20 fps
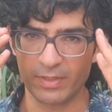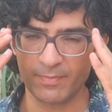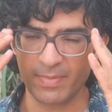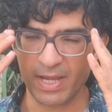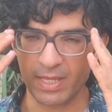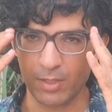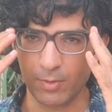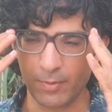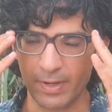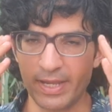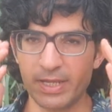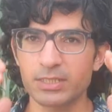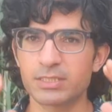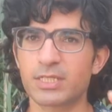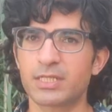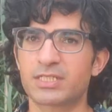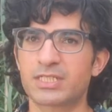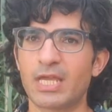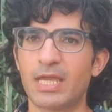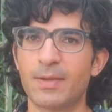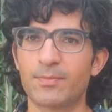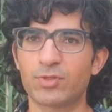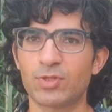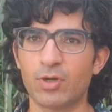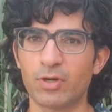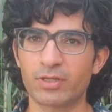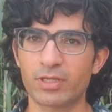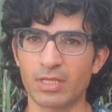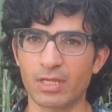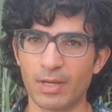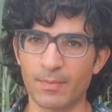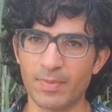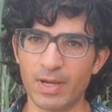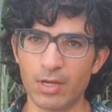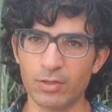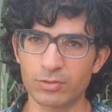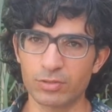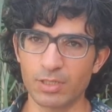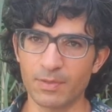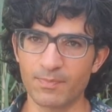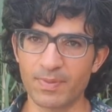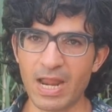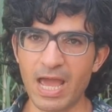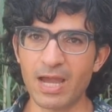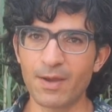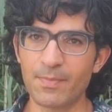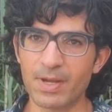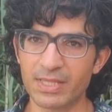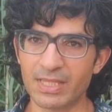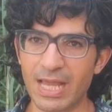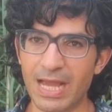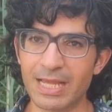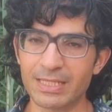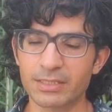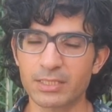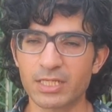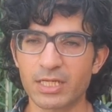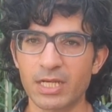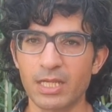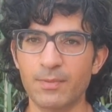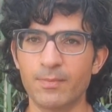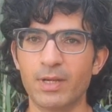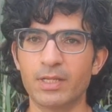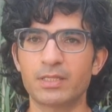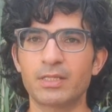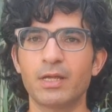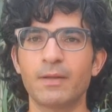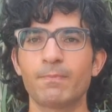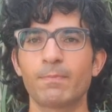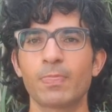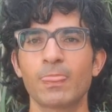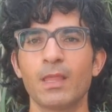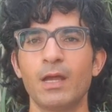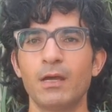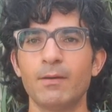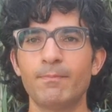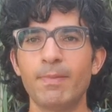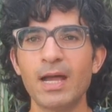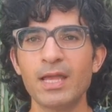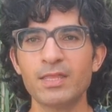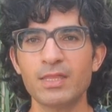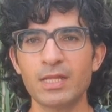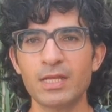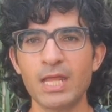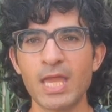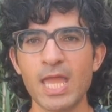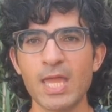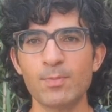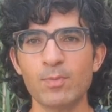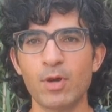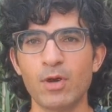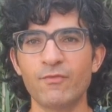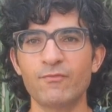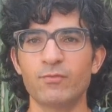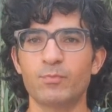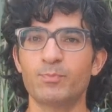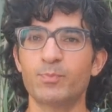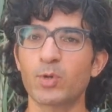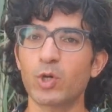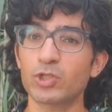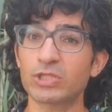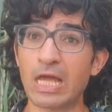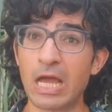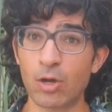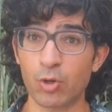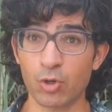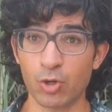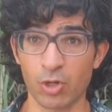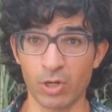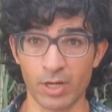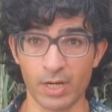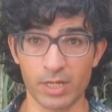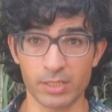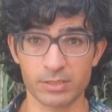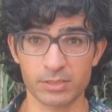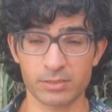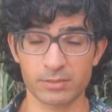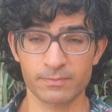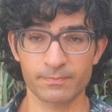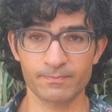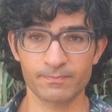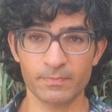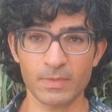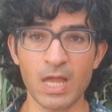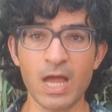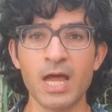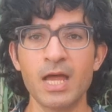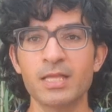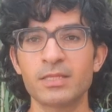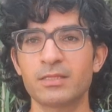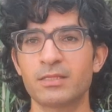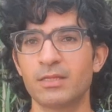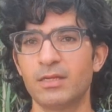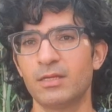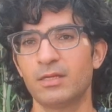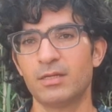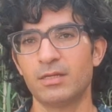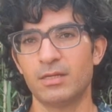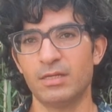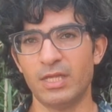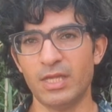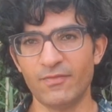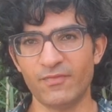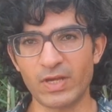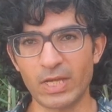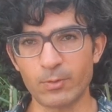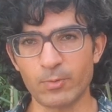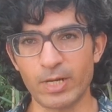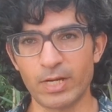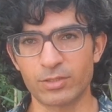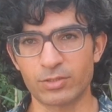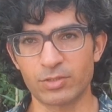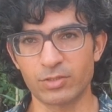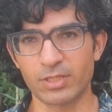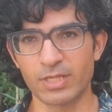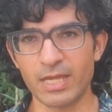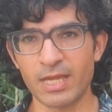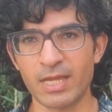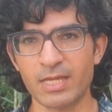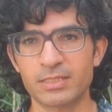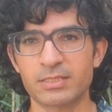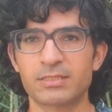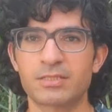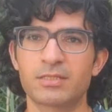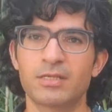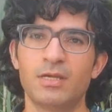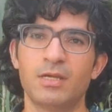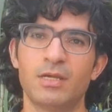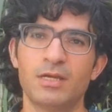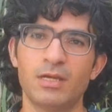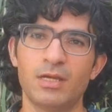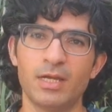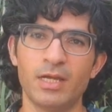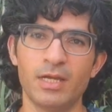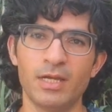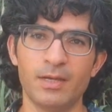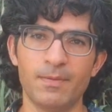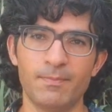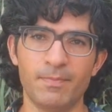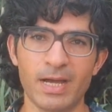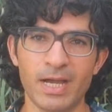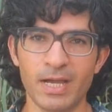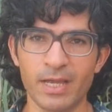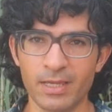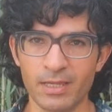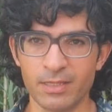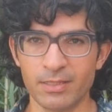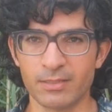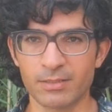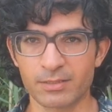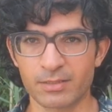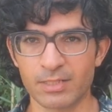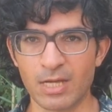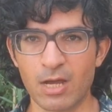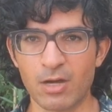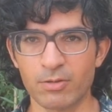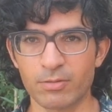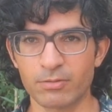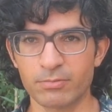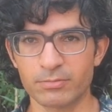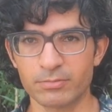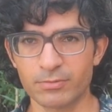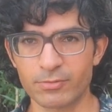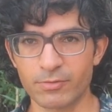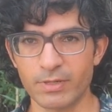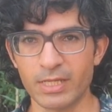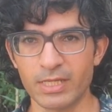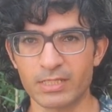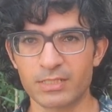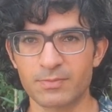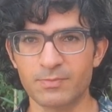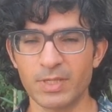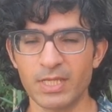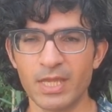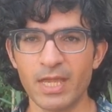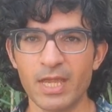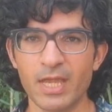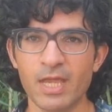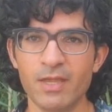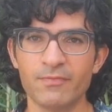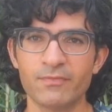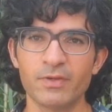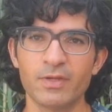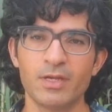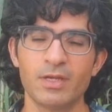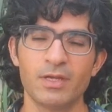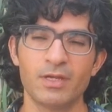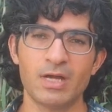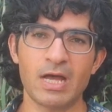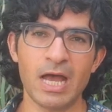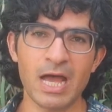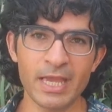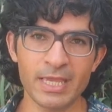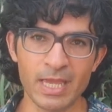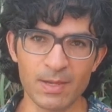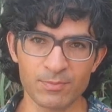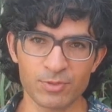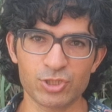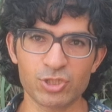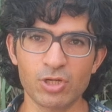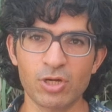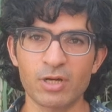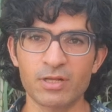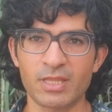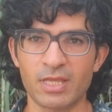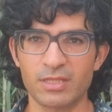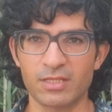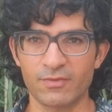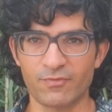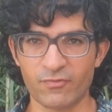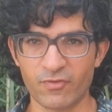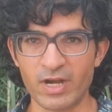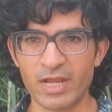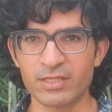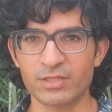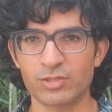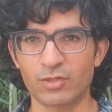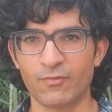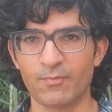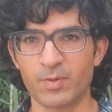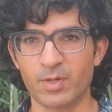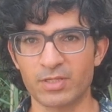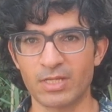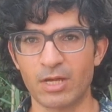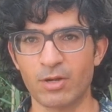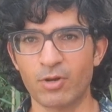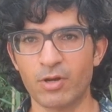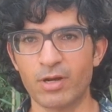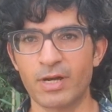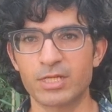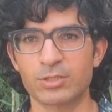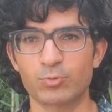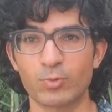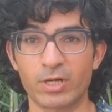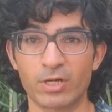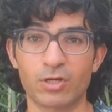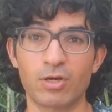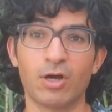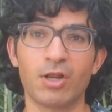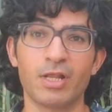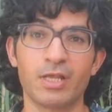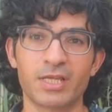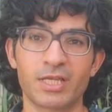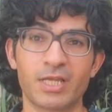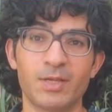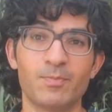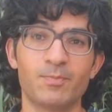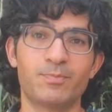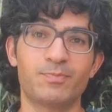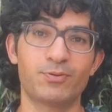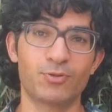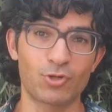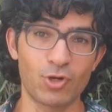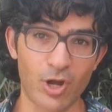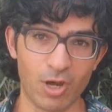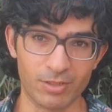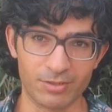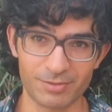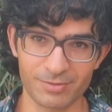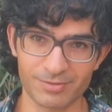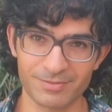by the way, since I am talking about pragmata and chrimata, by the name of Protagoras. And if I were to guess by how Greeks behave, I am sure that the friends of Protagoras were calling him Prot.